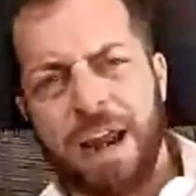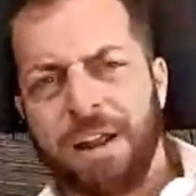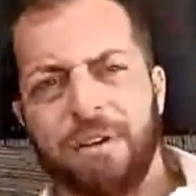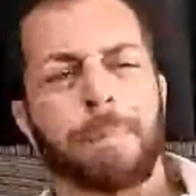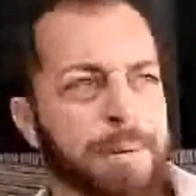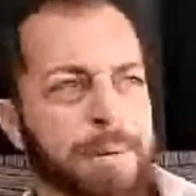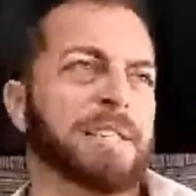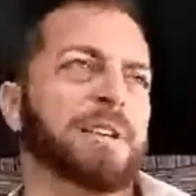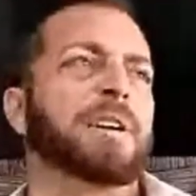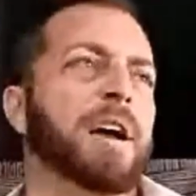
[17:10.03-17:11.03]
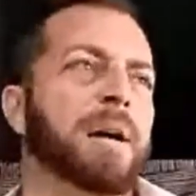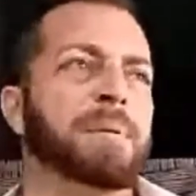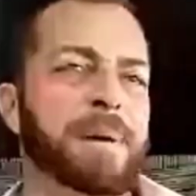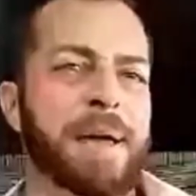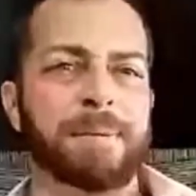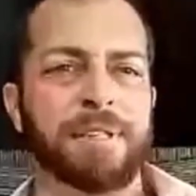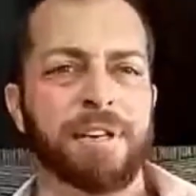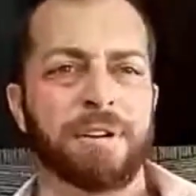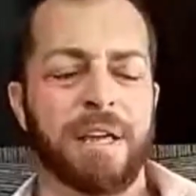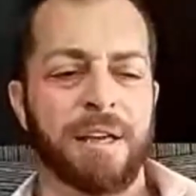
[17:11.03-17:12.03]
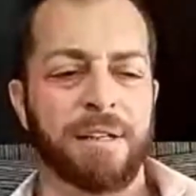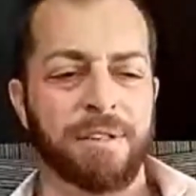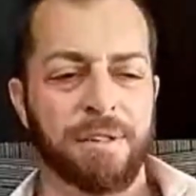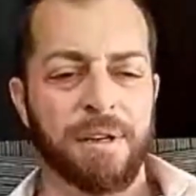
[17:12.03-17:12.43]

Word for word: can't have a babysitter come and babysit your kids.